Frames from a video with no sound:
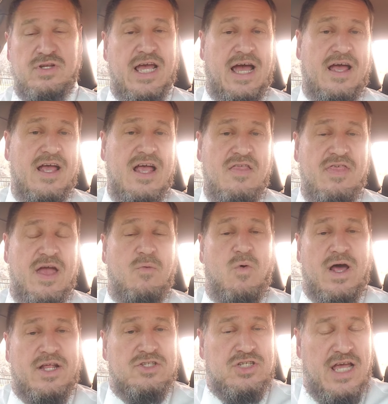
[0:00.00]
Yeah, they
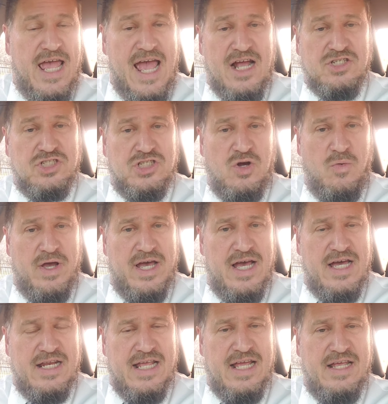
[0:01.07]
wanted to actually go
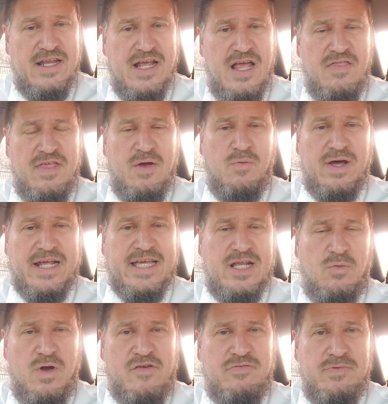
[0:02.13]
ahead and they want to get
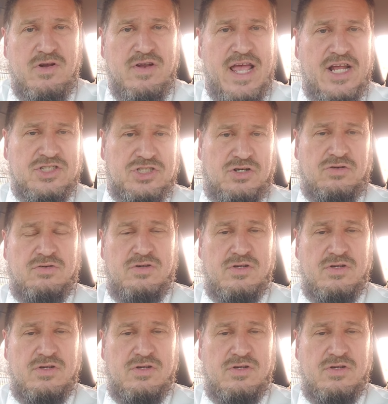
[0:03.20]
away from their nature.